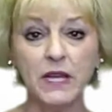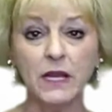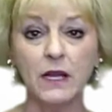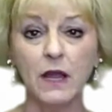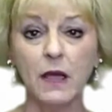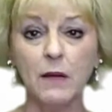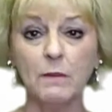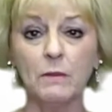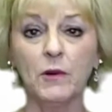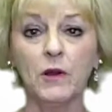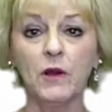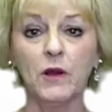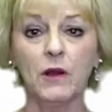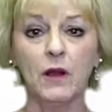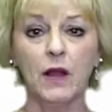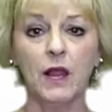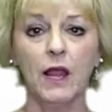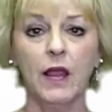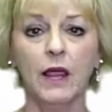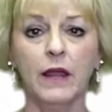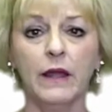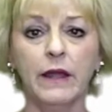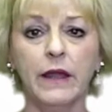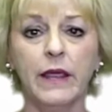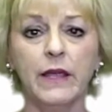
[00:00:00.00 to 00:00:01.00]
pick a number
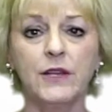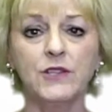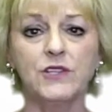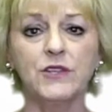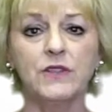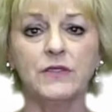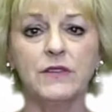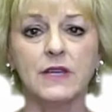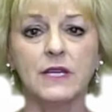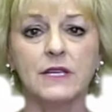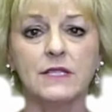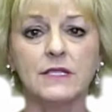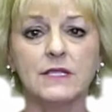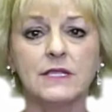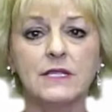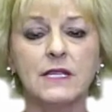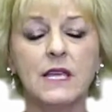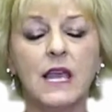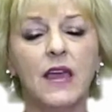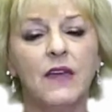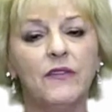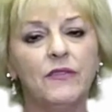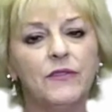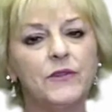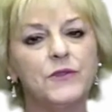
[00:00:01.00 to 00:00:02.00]
and hand you this.
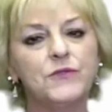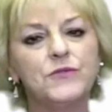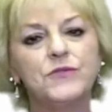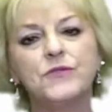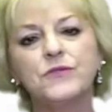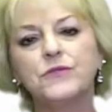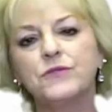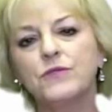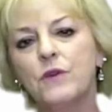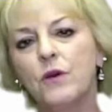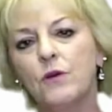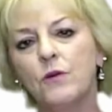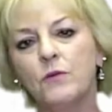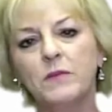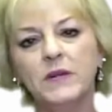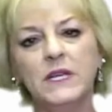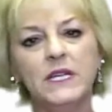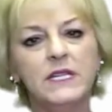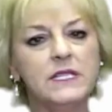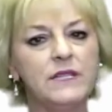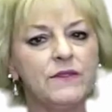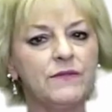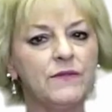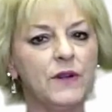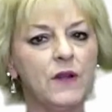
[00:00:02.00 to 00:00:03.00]
There's so
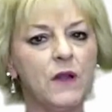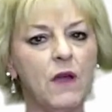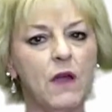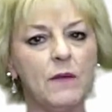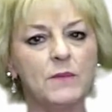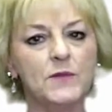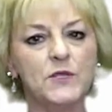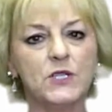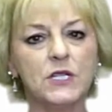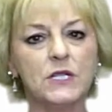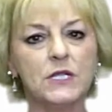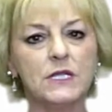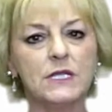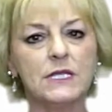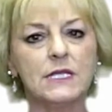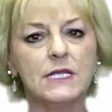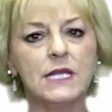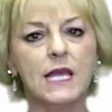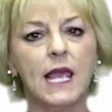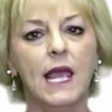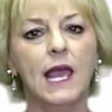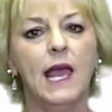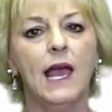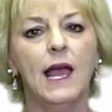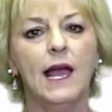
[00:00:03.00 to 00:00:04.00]
many different options.
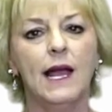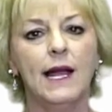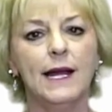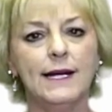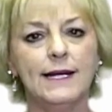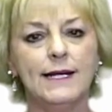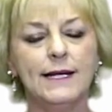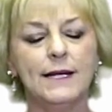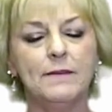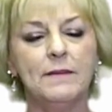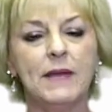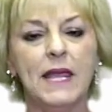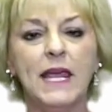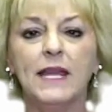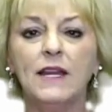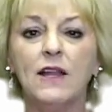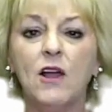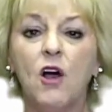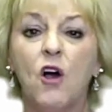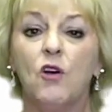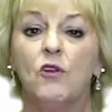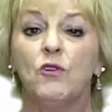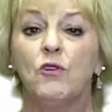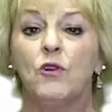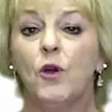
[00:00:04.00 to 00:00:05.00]

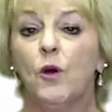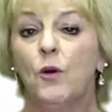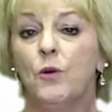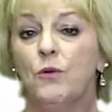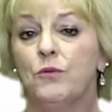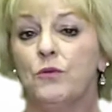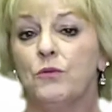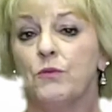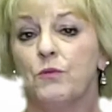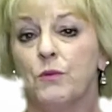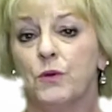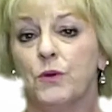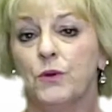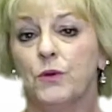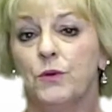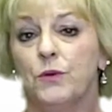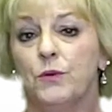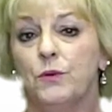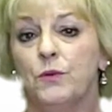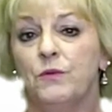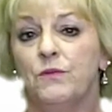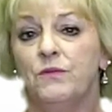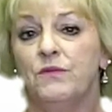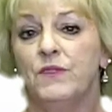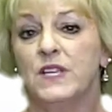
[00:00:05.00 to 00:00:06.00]
And I'll go
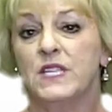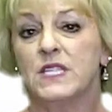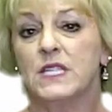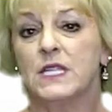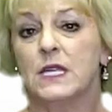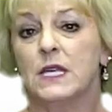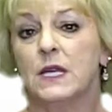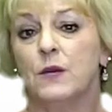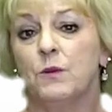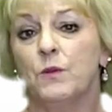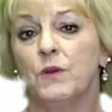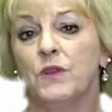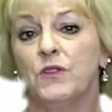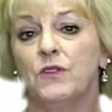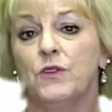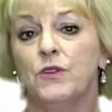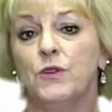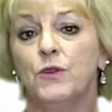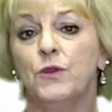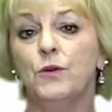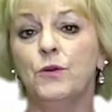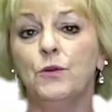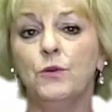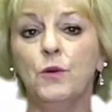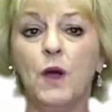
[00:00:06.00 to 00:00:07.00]
through visiting with
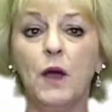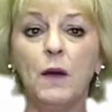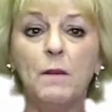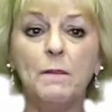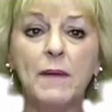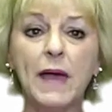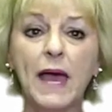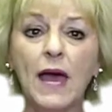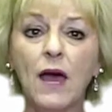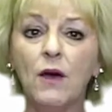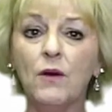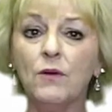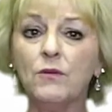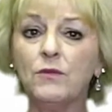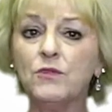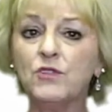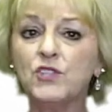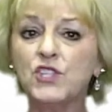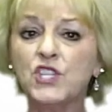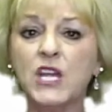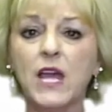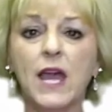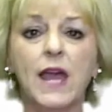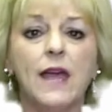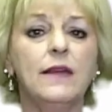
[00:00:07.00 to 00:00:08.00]
you about
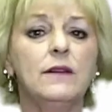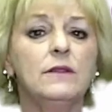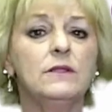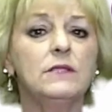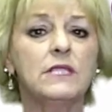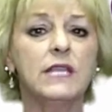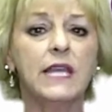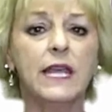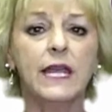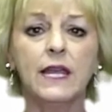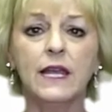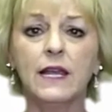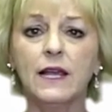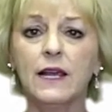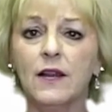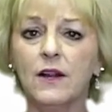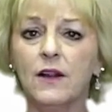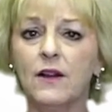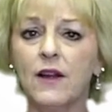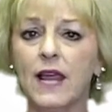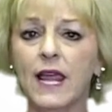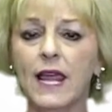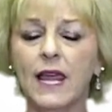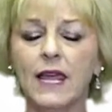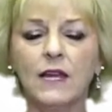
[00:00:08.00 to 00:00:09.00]
child
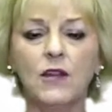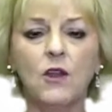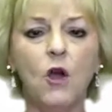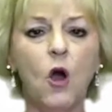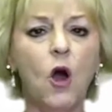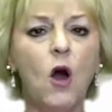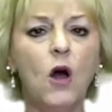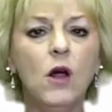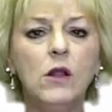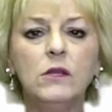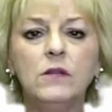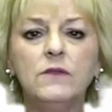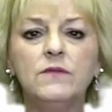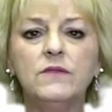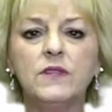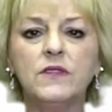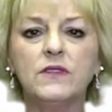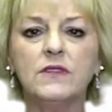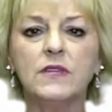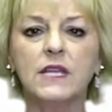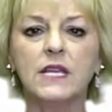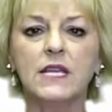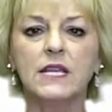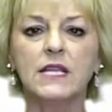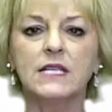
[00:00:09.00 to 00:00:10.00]
care and all of
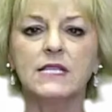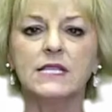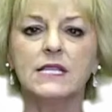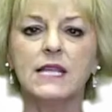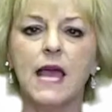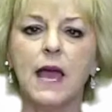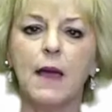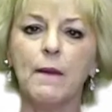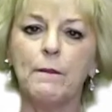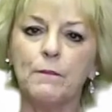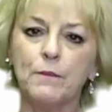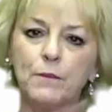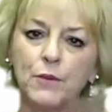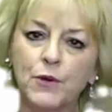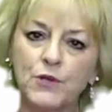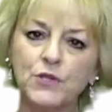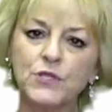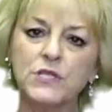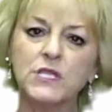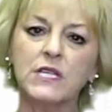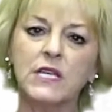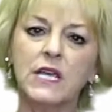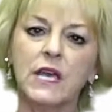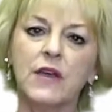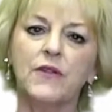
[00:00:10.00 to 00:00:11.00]
the things that
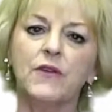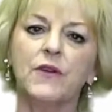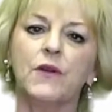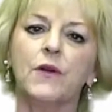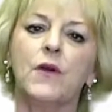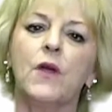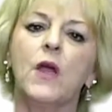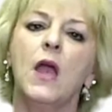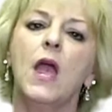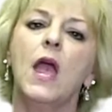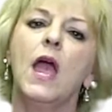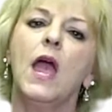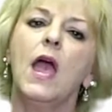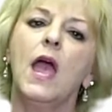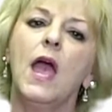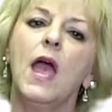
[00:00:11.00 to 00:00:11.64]
put together